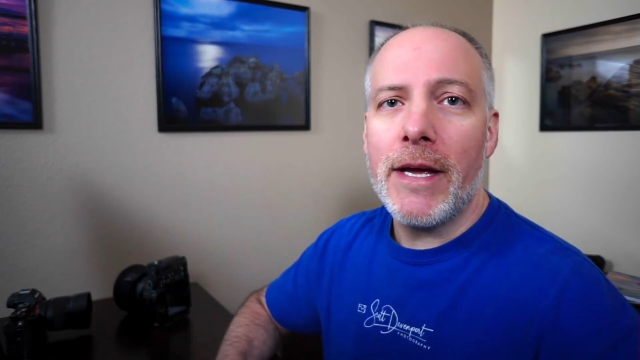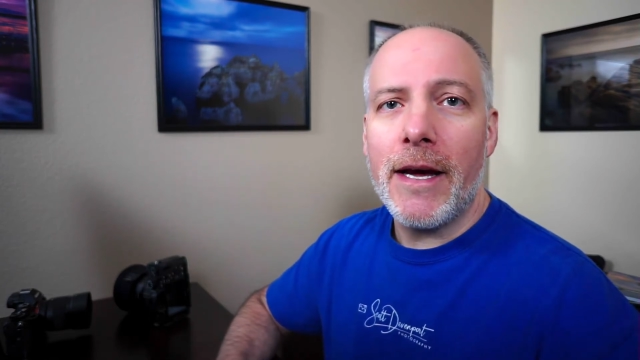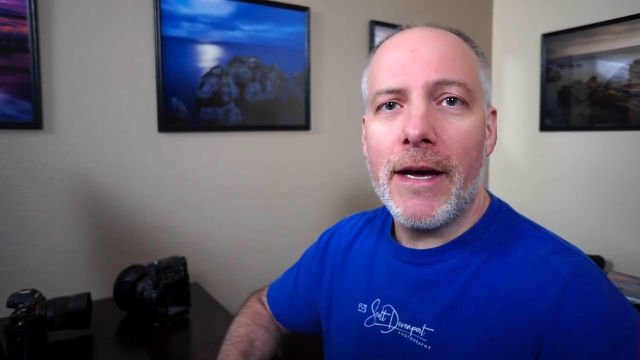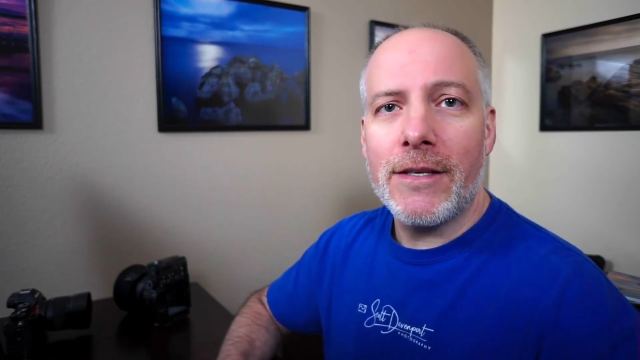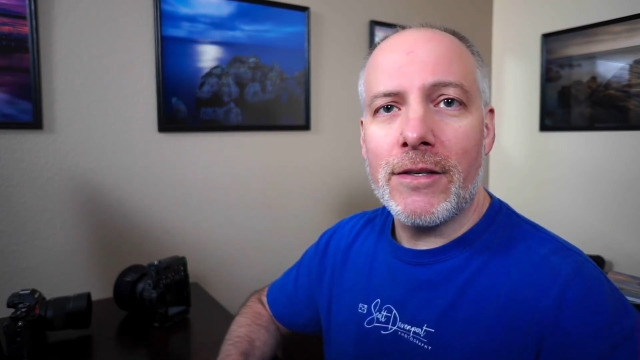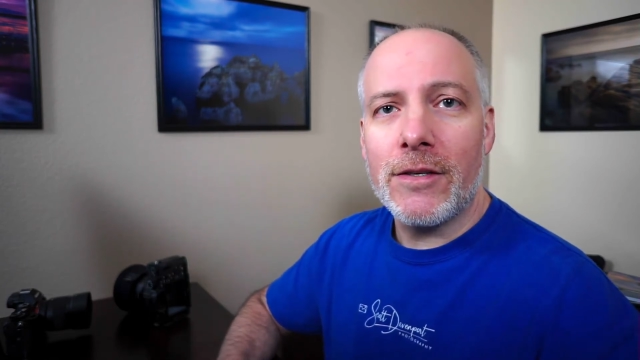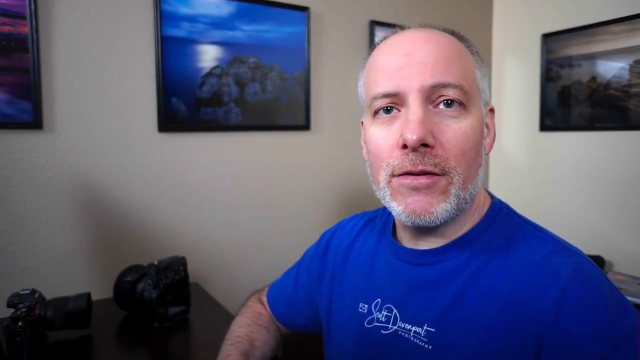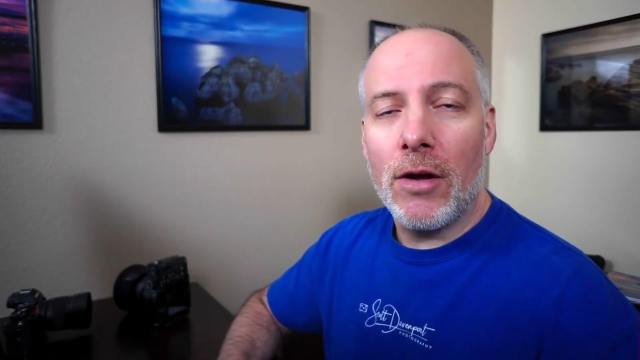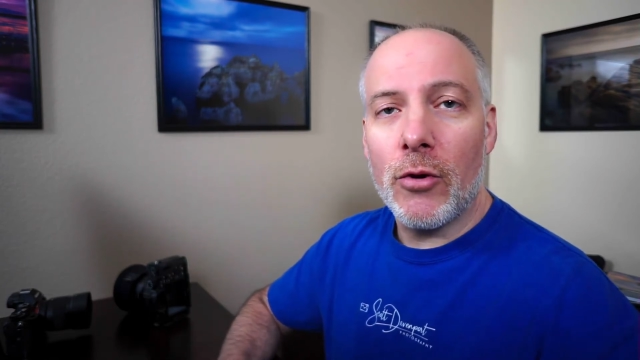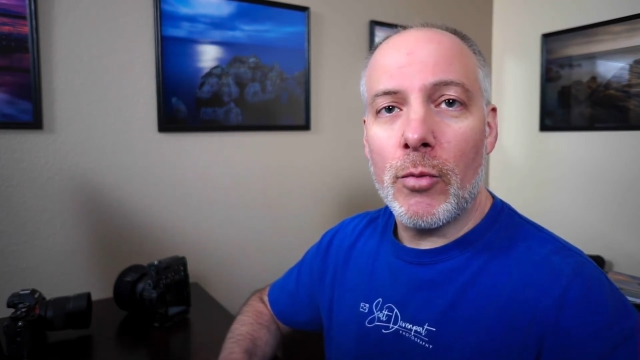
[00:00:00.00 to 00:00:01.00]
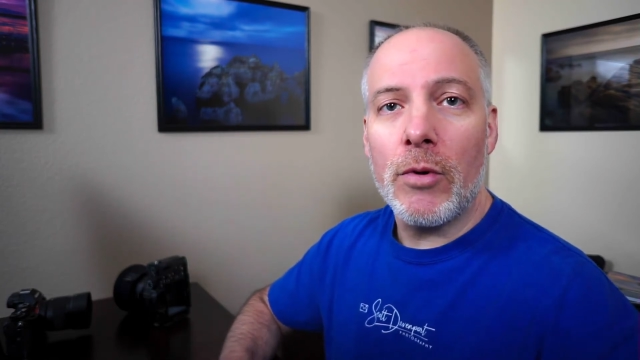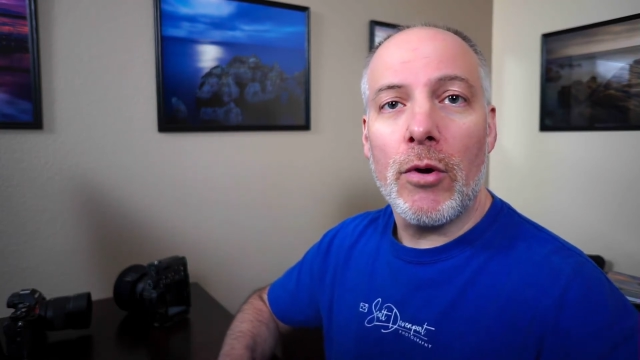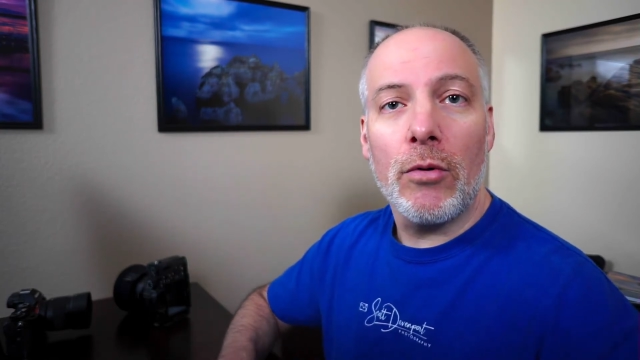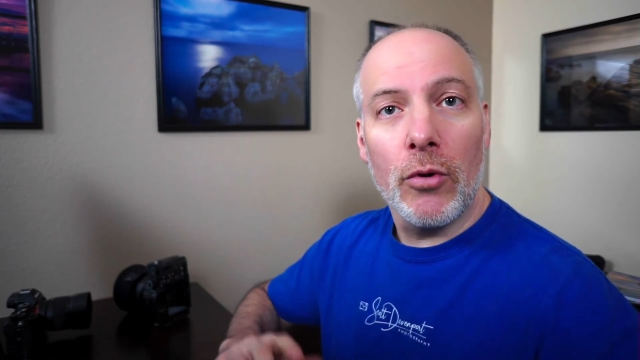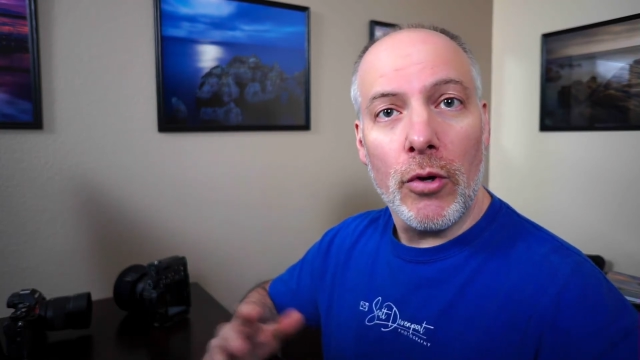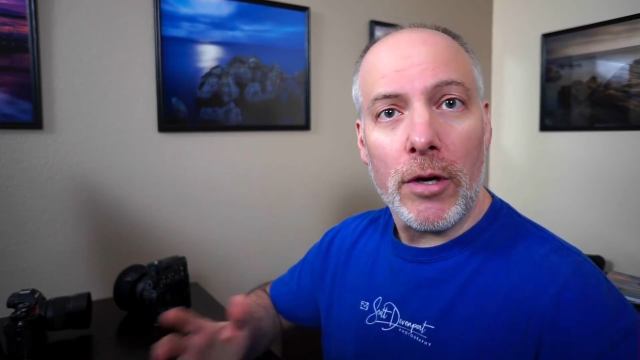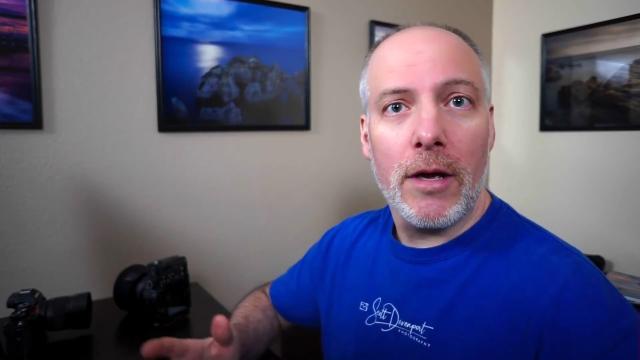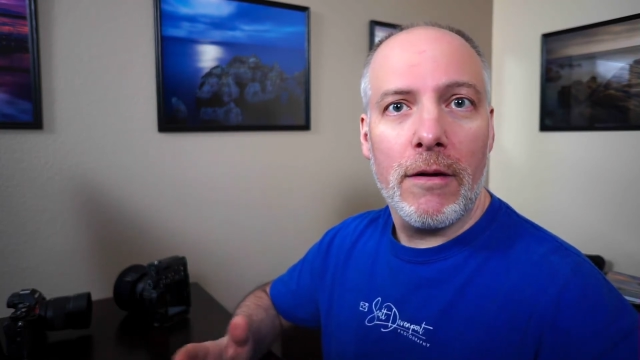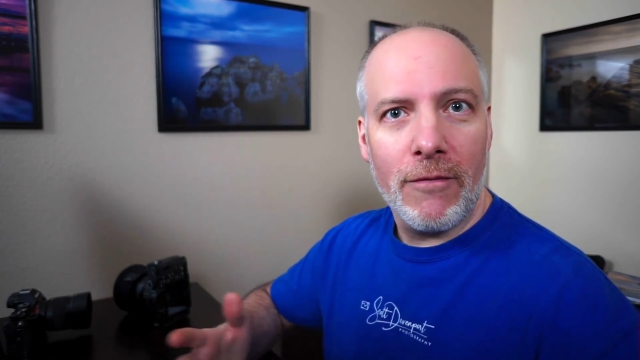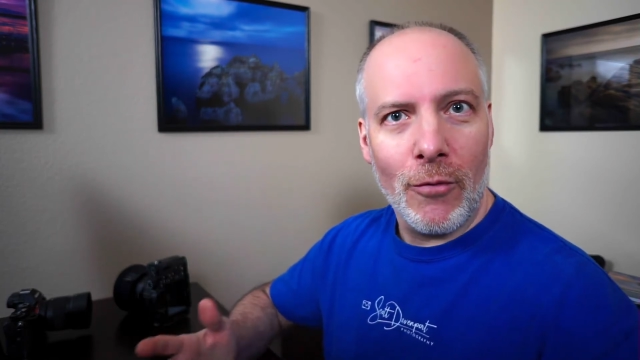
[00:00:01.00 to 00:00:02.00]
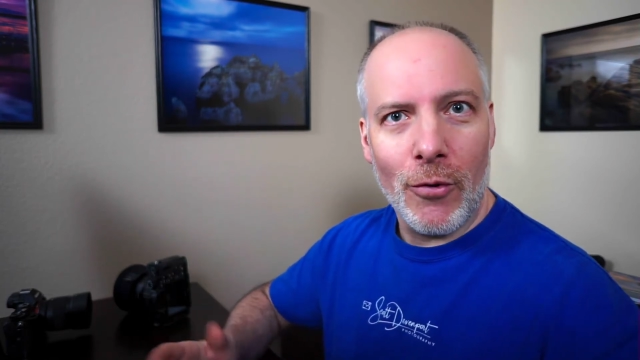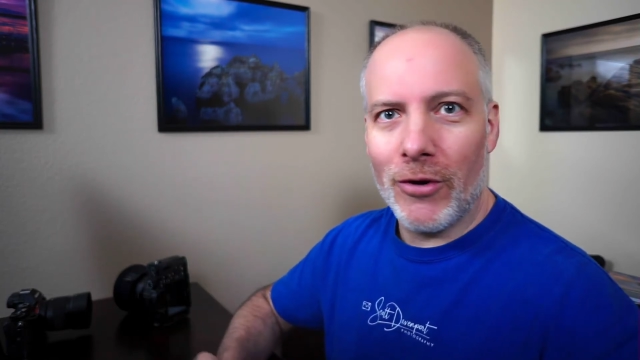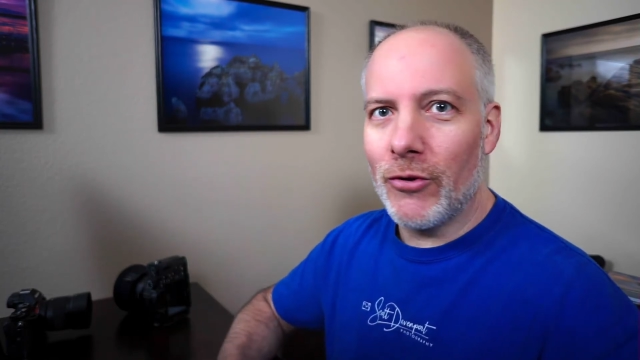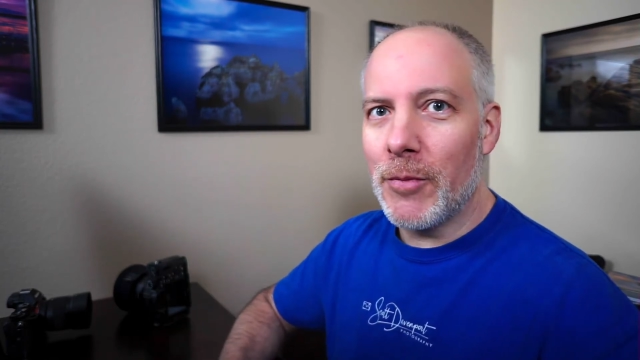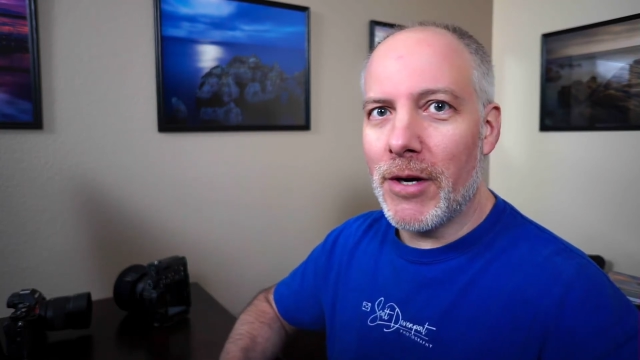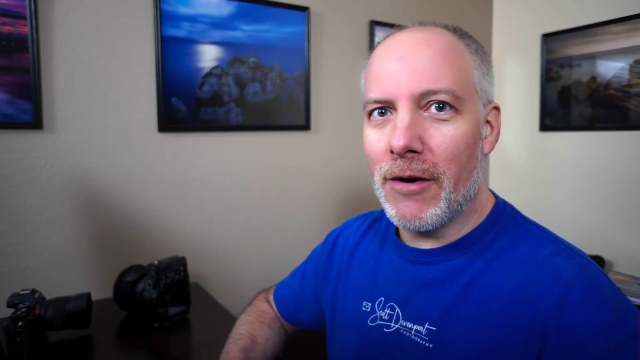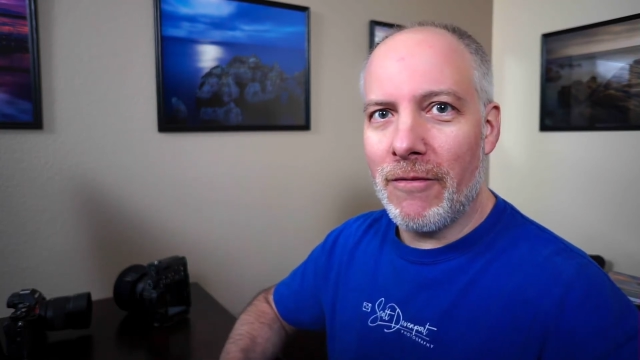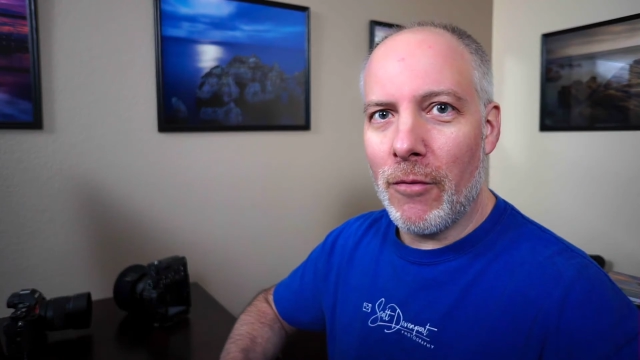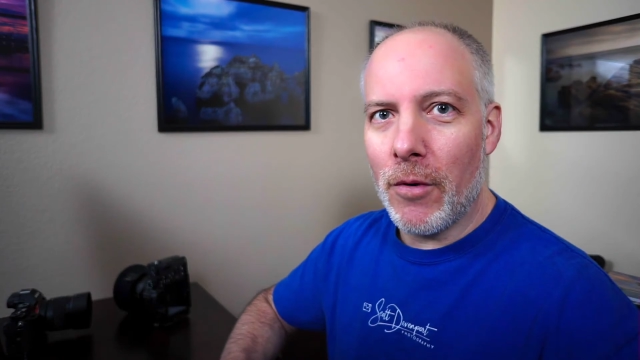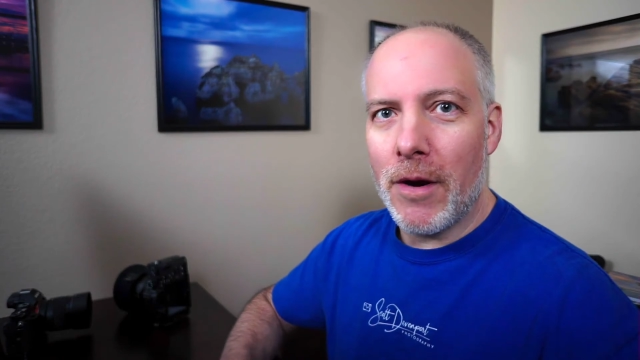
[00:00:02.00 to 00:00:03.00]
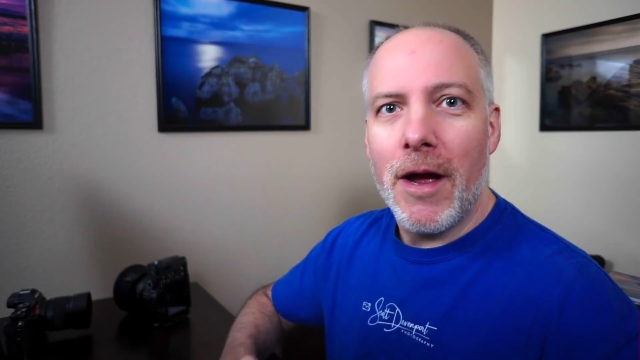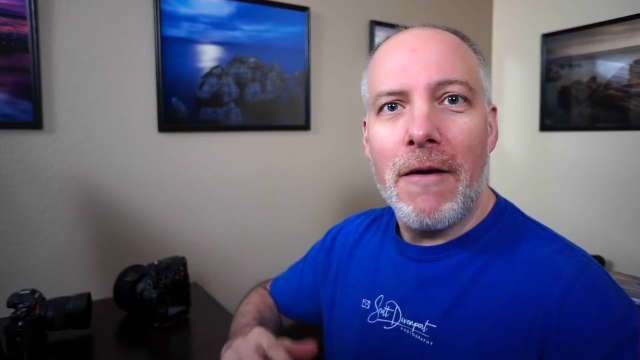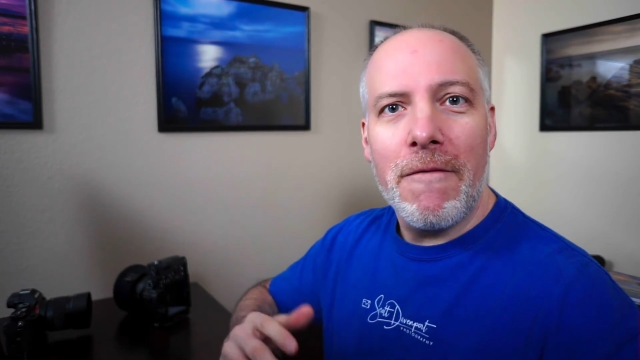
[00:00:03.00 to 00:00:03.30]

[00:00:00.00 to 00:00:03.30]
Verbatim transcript: AI's installer will go look for Luminar 4,